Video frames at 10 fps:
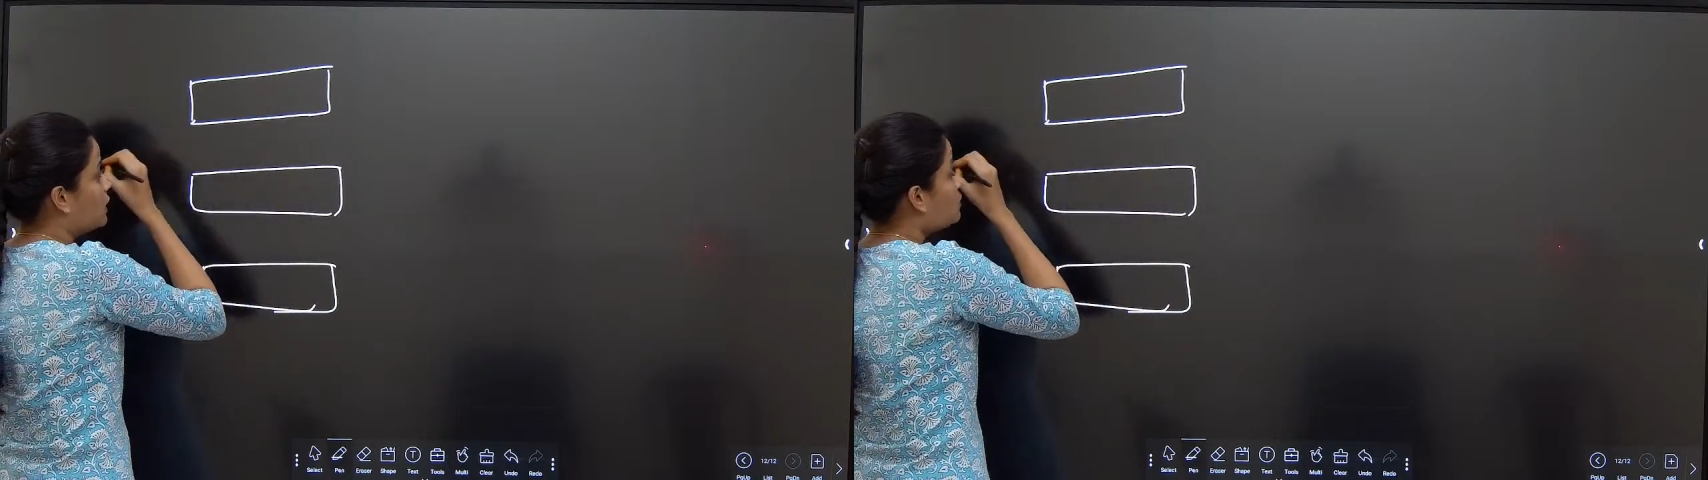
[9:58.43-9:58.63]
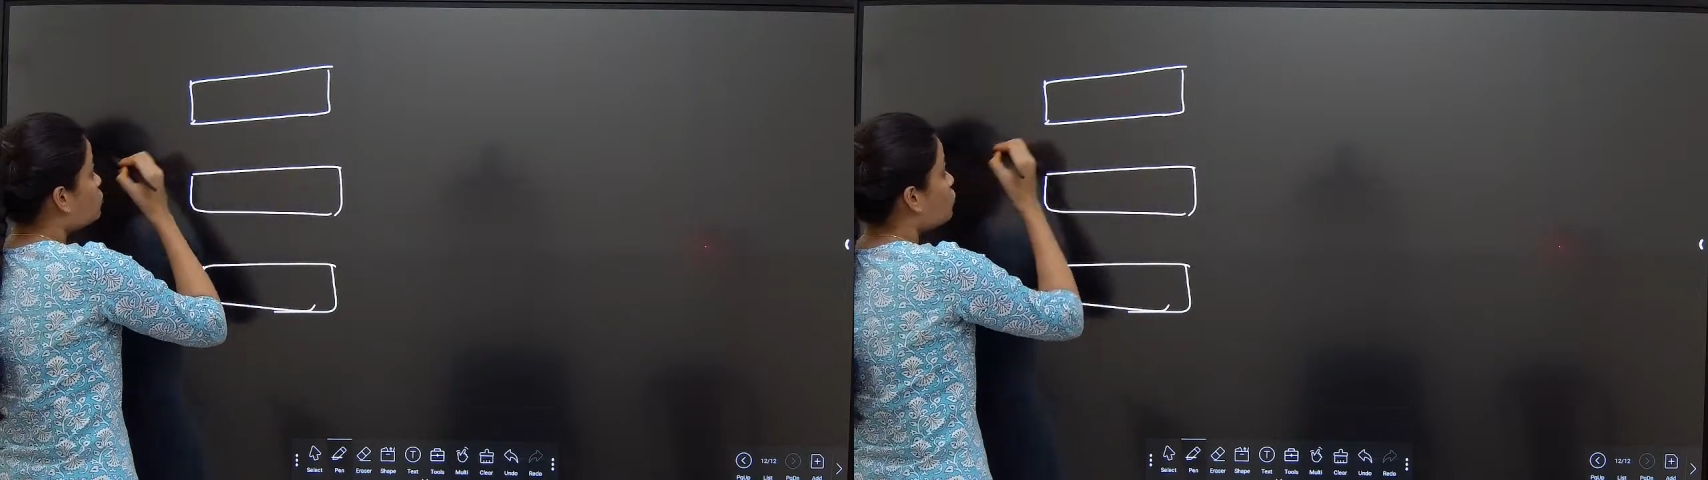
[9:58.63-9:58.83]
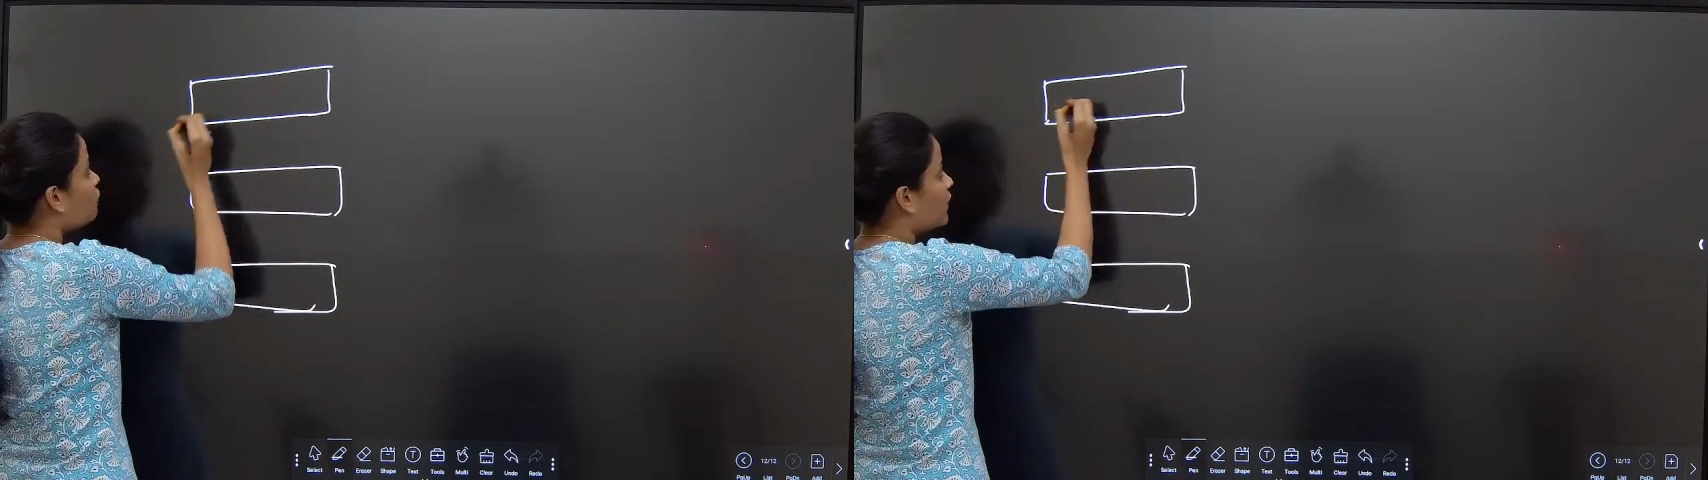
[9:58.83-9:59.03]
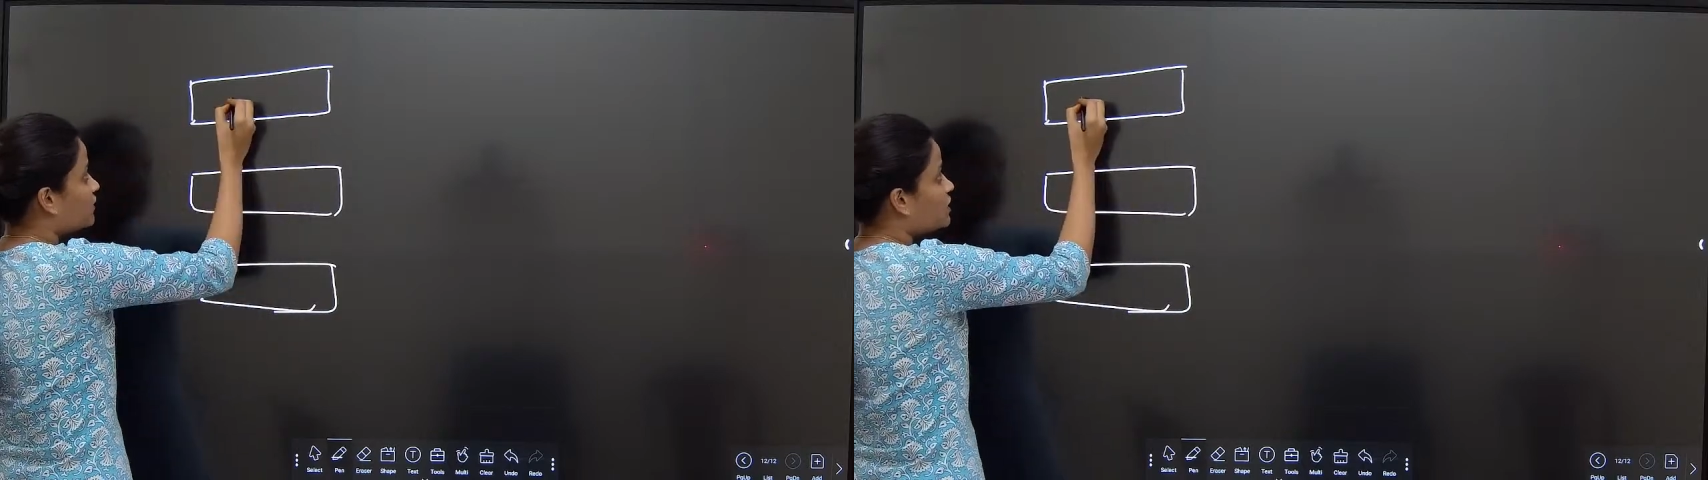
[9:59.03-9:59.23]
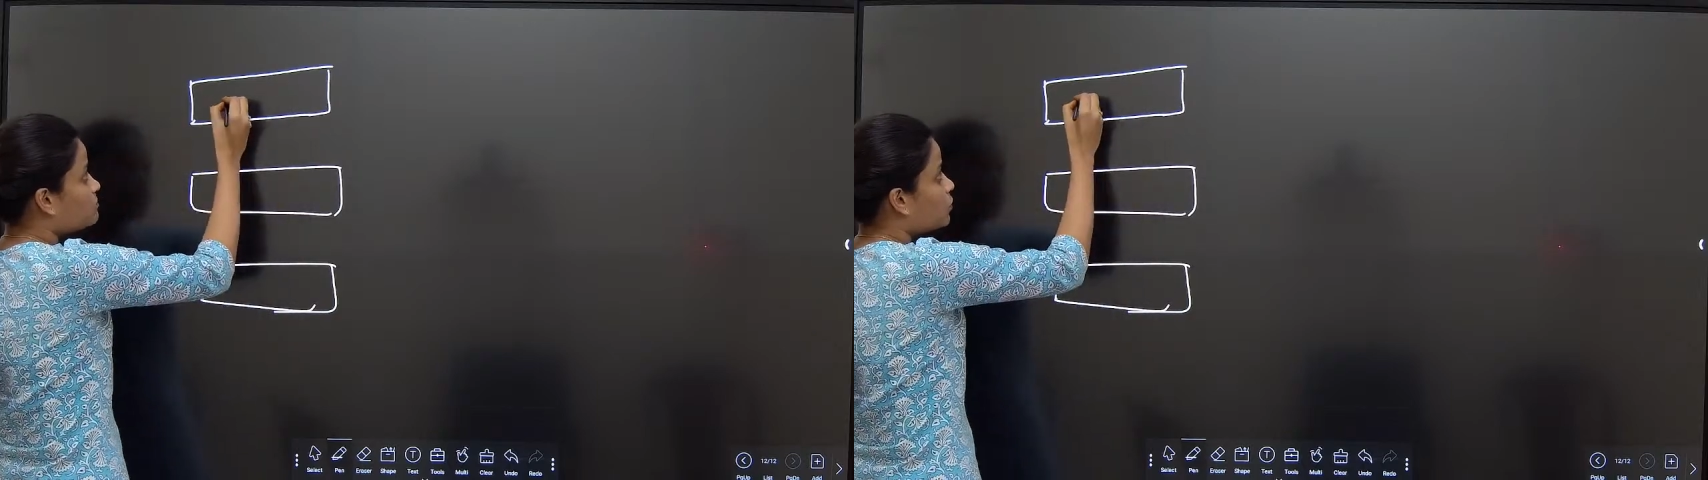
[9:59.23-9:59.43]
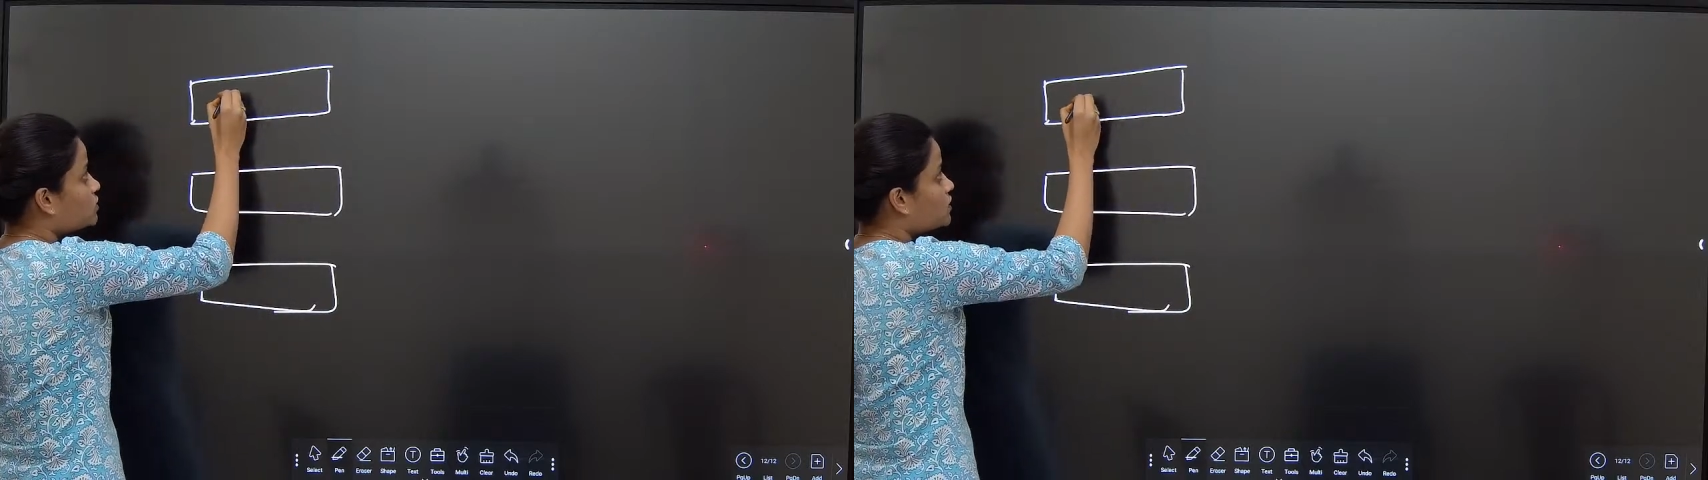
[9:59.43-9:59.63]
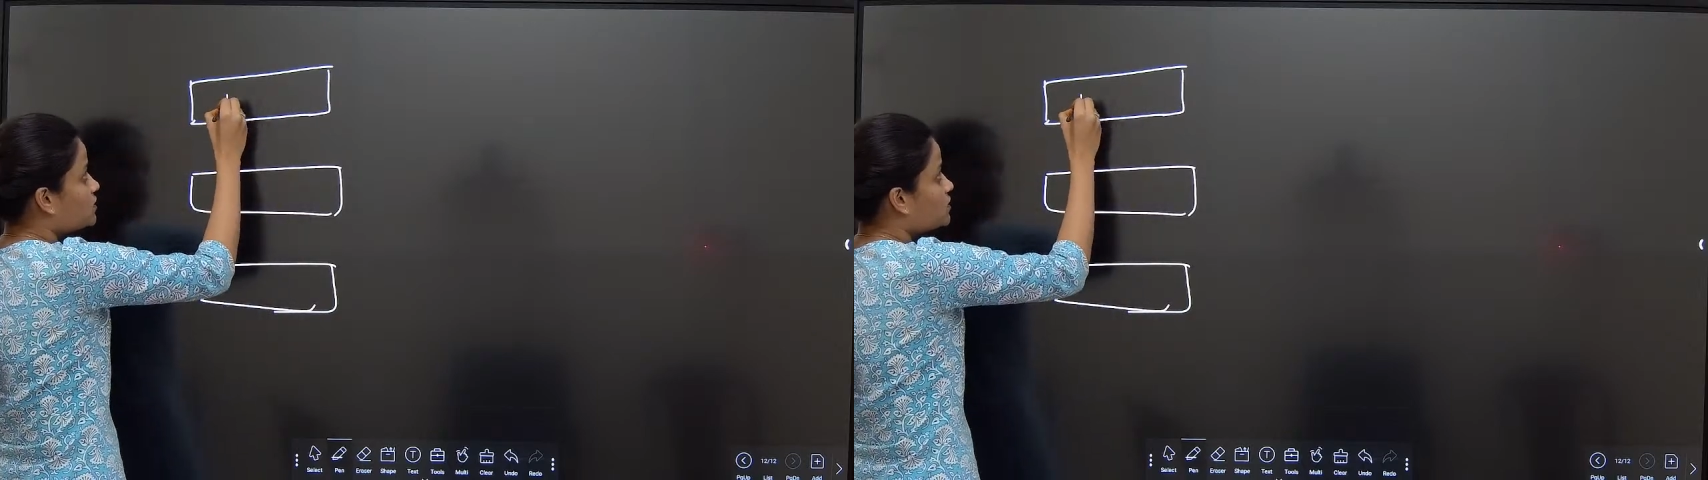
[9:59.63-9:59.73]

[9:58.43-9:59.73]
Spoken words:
So for this process